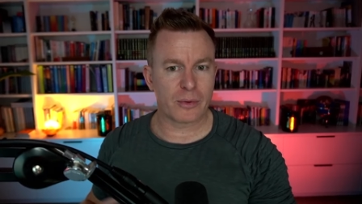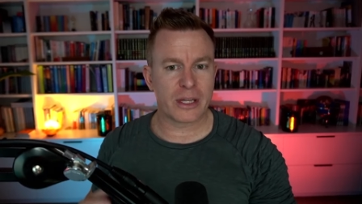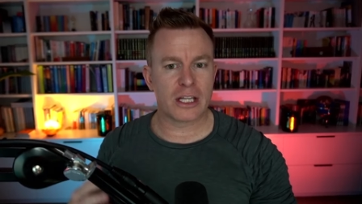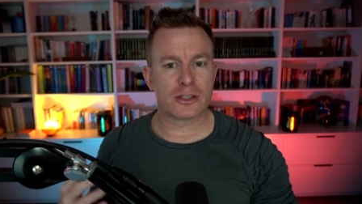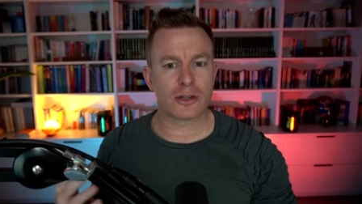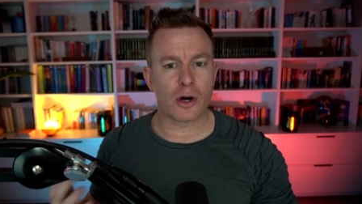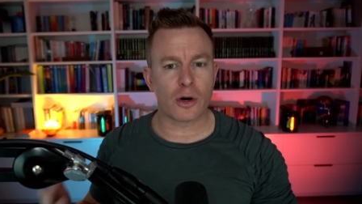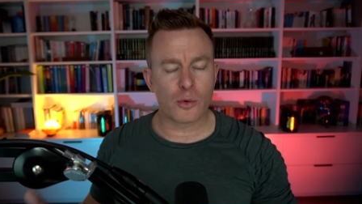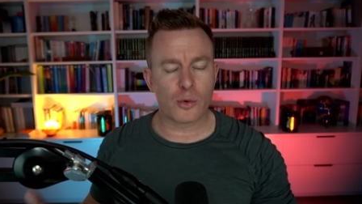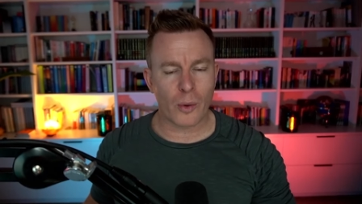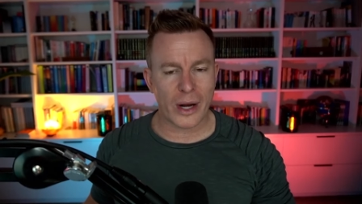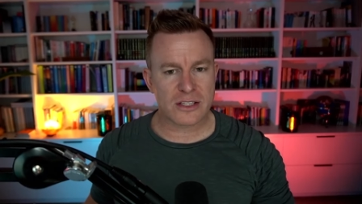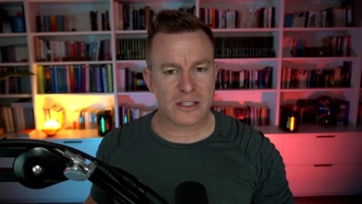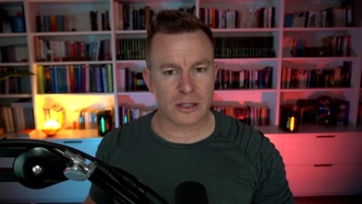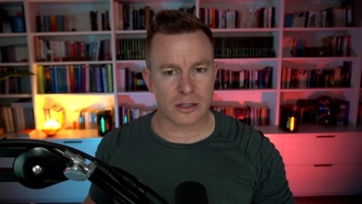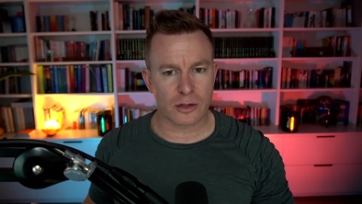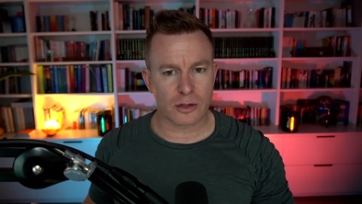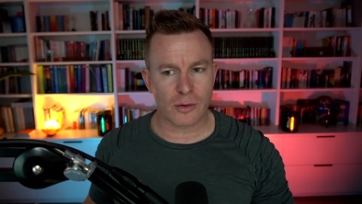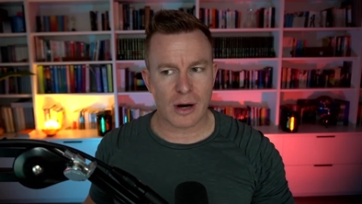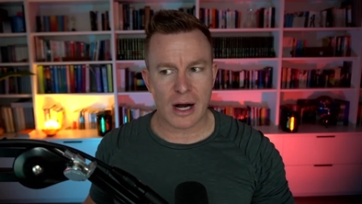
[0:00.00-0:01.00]
the dog wheezes on
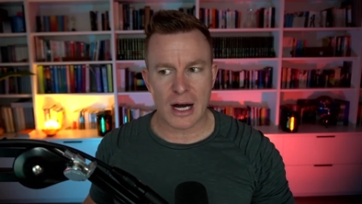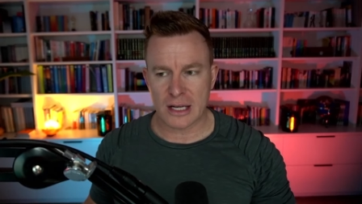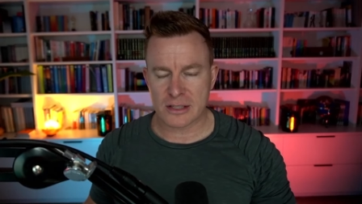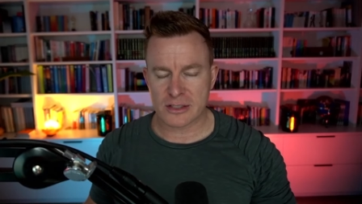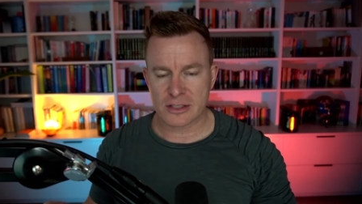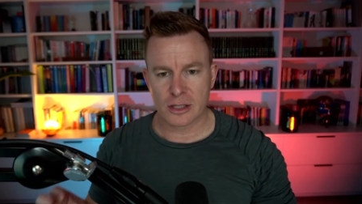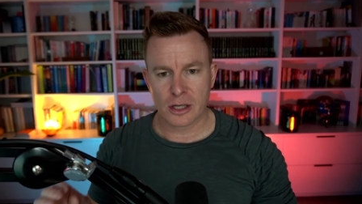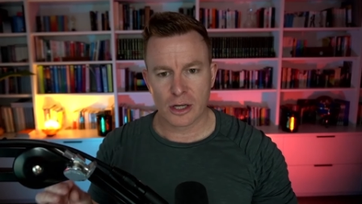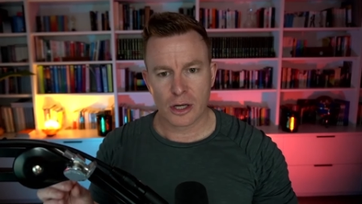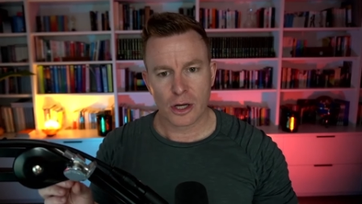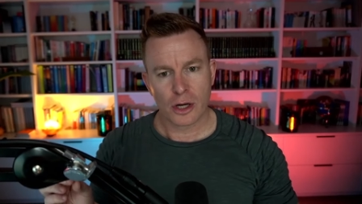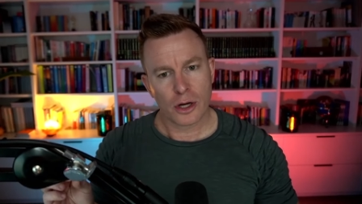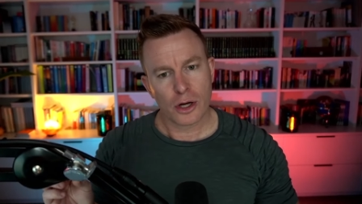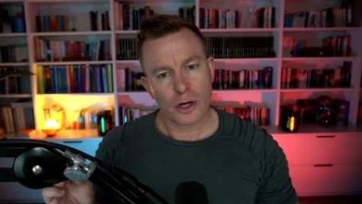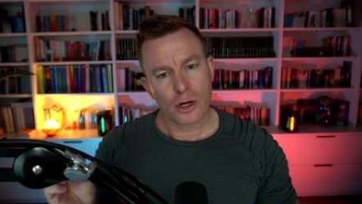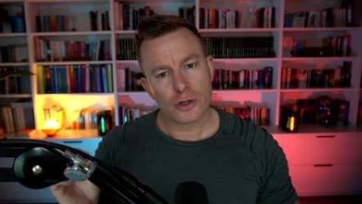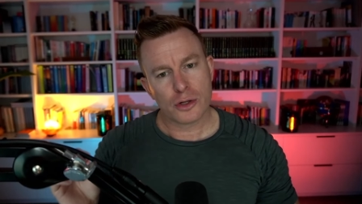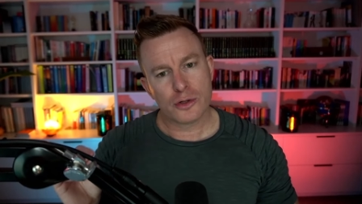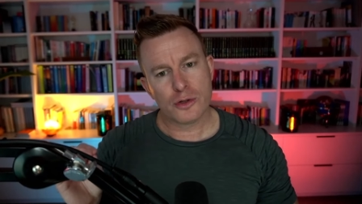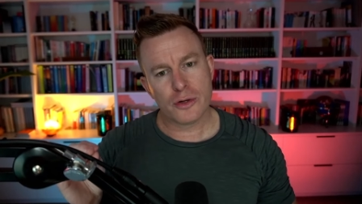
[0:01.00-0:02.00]
the grass,
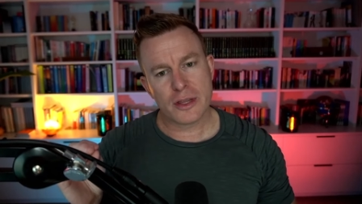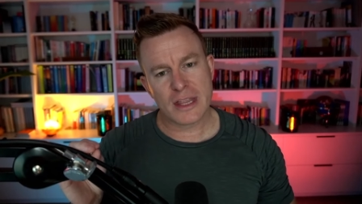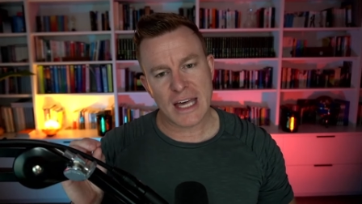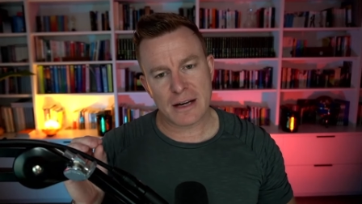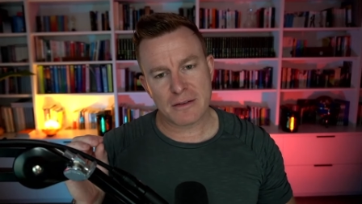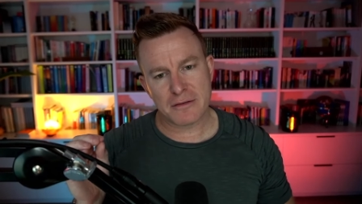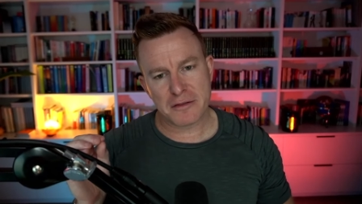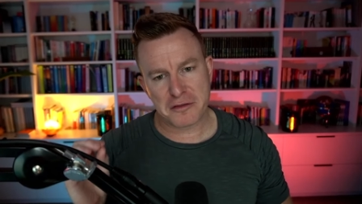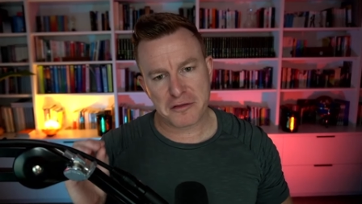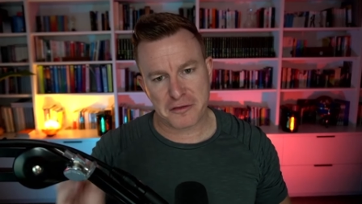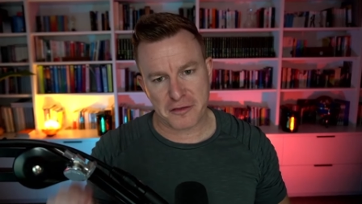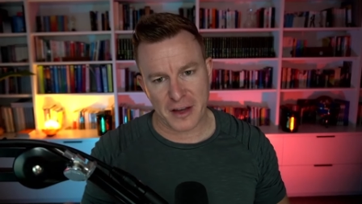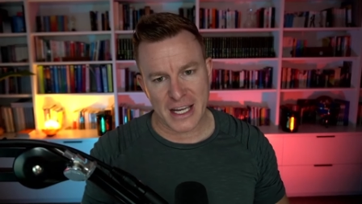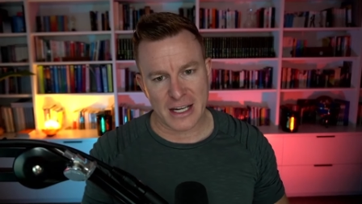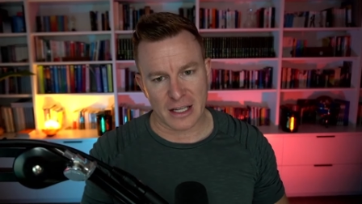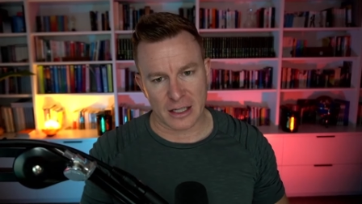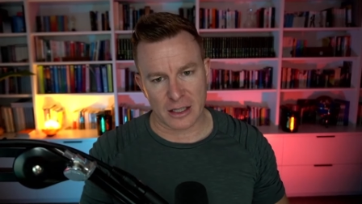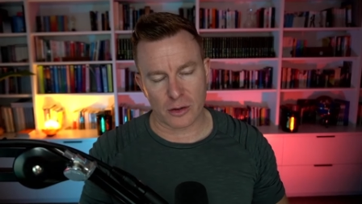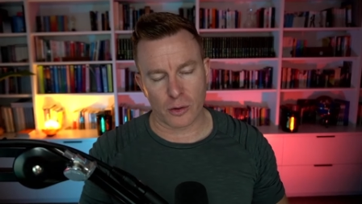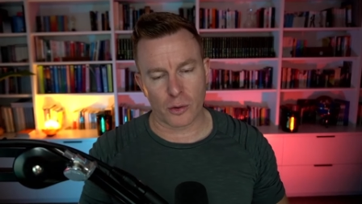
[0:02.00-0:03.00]
you then feed
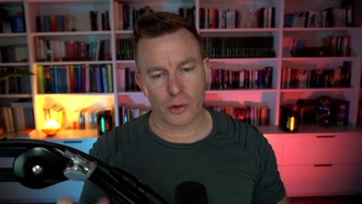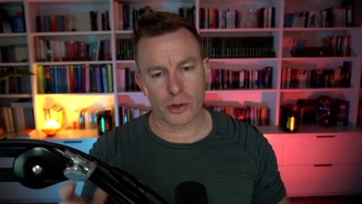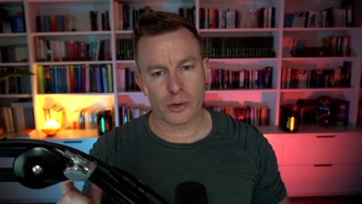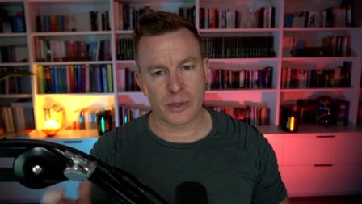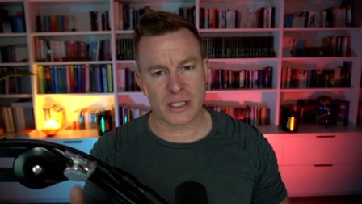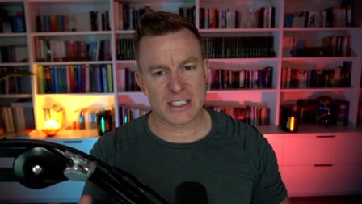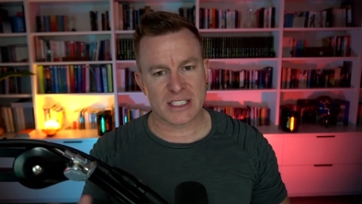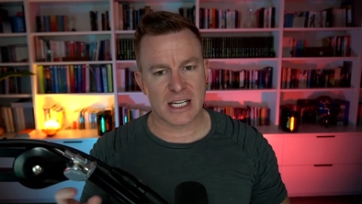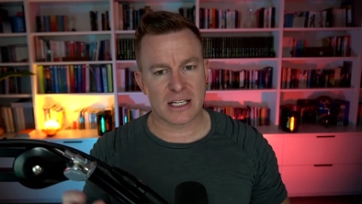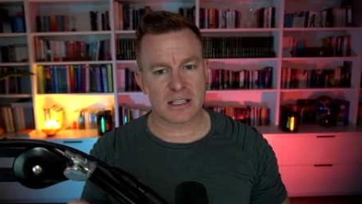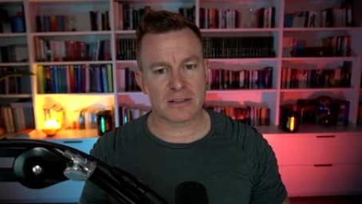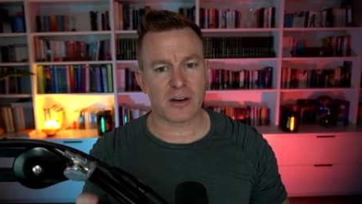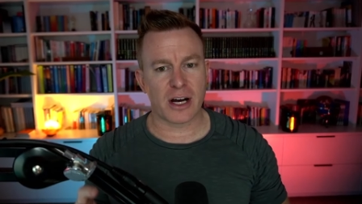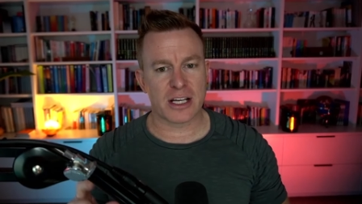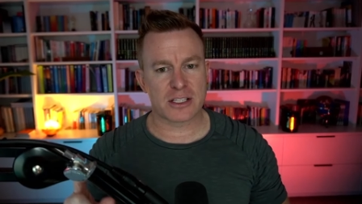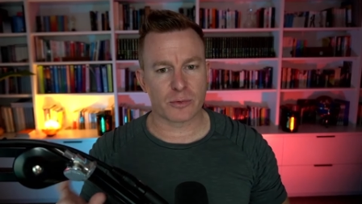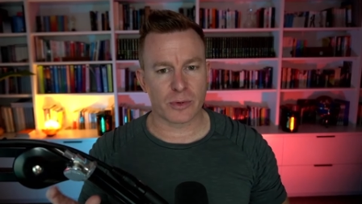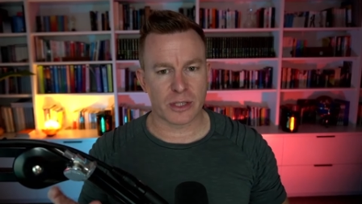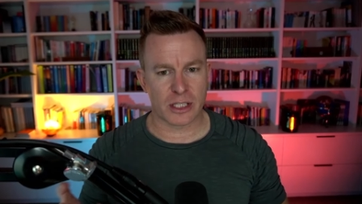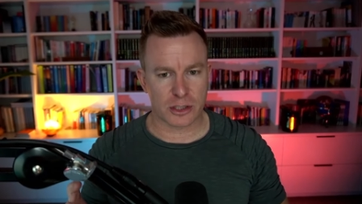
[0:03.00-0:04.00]
it or you incentivize
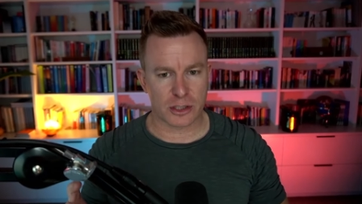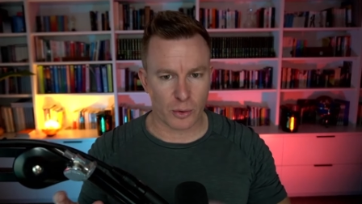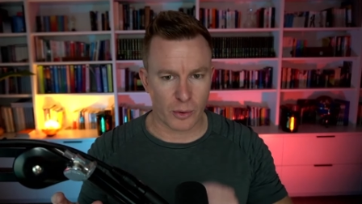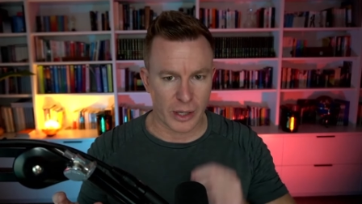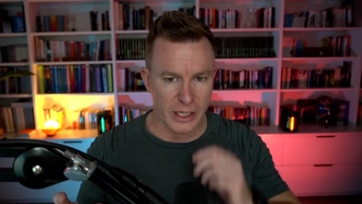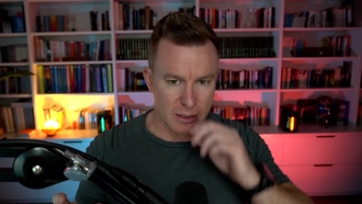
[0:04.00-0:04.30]
it with a toy,